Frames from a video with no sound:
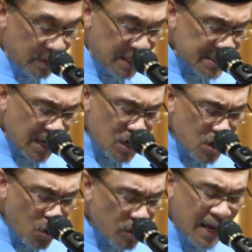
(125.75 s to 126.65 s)
These are
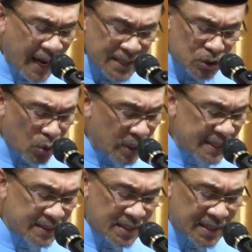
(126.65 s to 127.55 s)
not
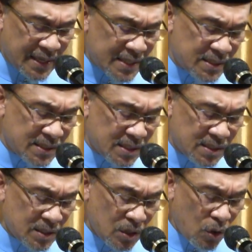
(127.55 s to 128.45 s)
isolated
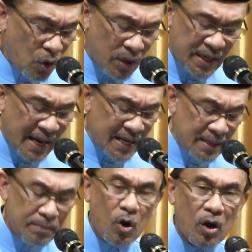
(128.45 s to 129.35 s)
cases or
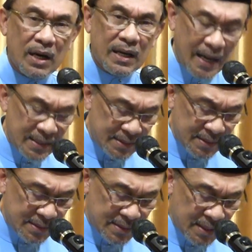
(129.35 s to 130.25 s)
random
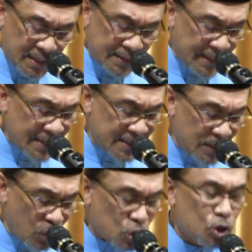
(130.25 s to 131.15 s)
occurrences
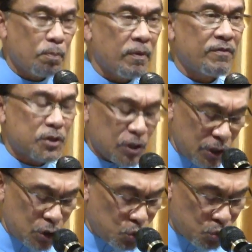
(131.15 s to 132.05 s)
touching on
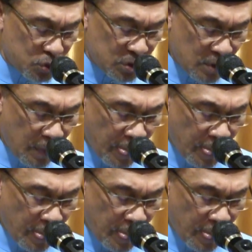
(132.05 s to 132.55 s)
superficial issues.